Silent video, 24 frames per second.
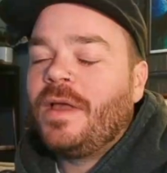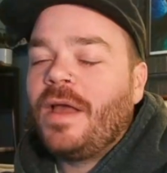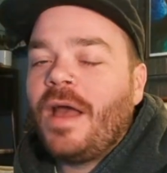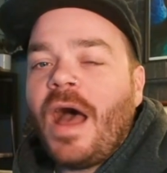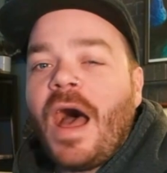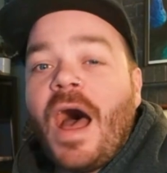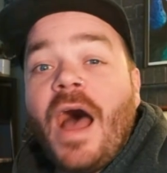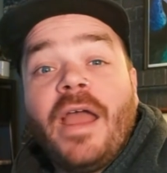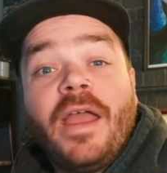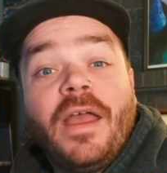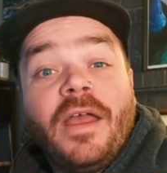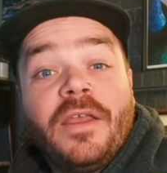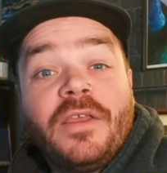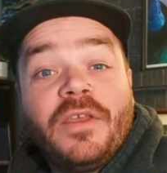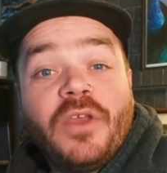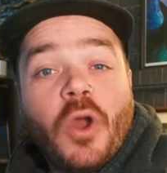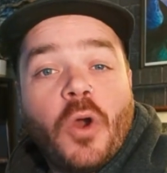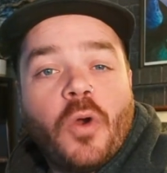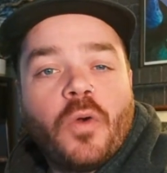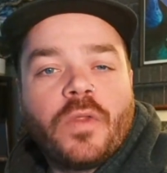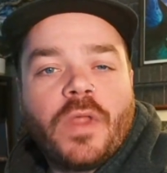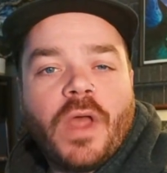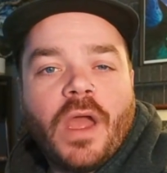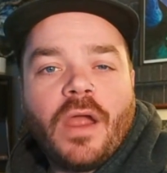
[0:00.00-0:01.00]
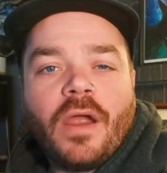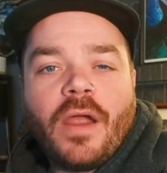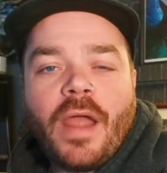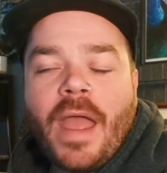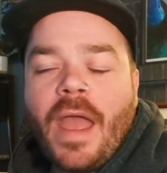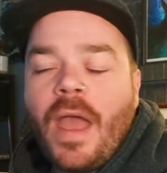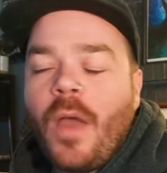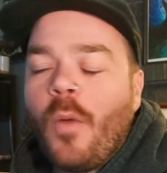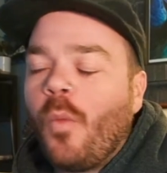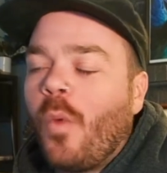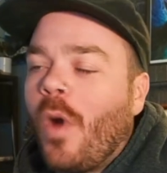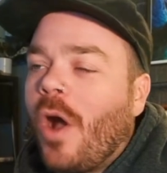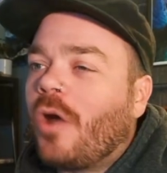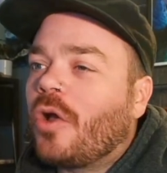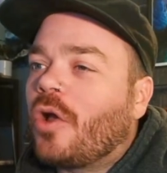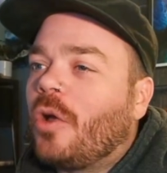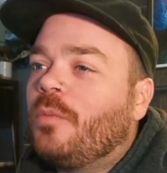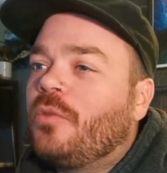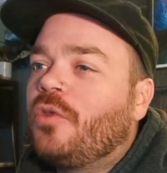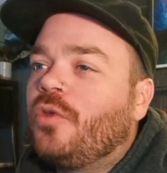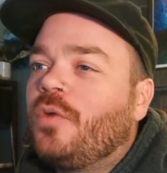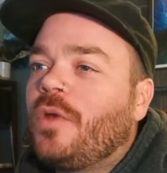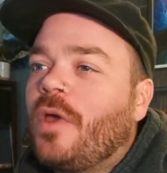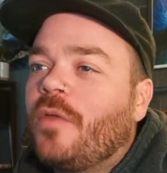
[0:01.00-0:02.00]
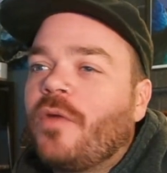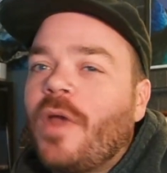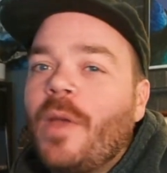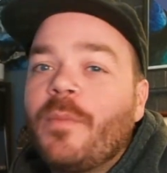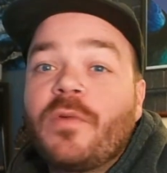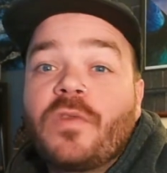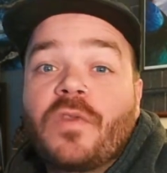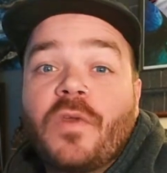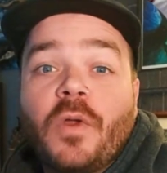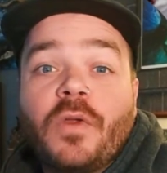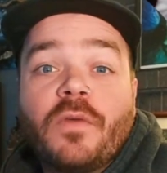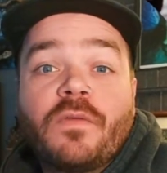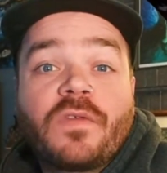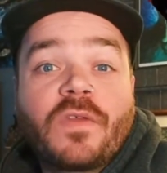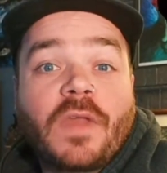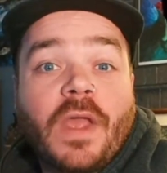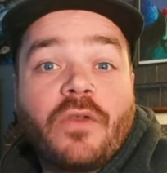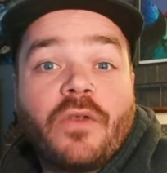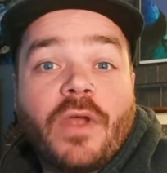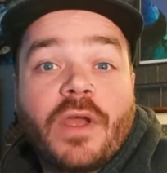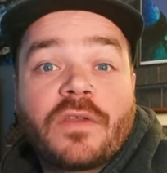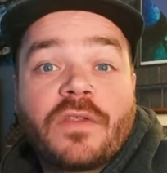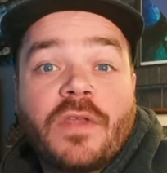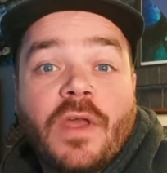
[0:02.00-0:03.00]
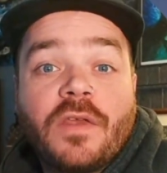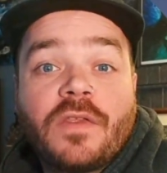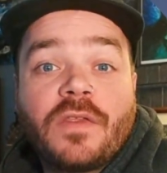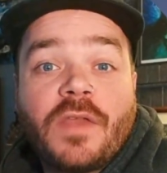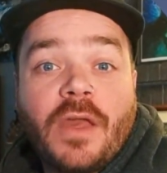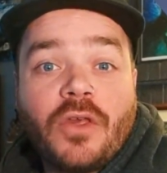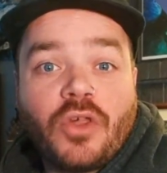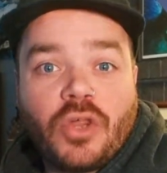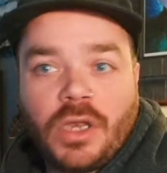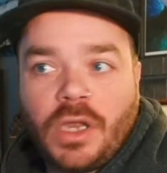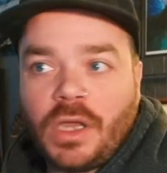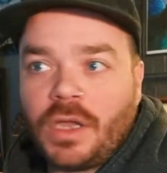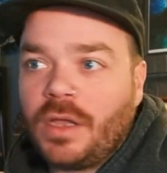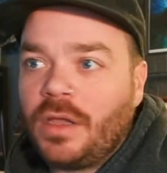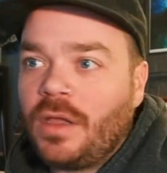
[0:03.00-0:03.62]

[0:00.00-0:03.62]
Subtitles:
Hiya, yo there, and welcome to another episode of Skater XL Sessioning.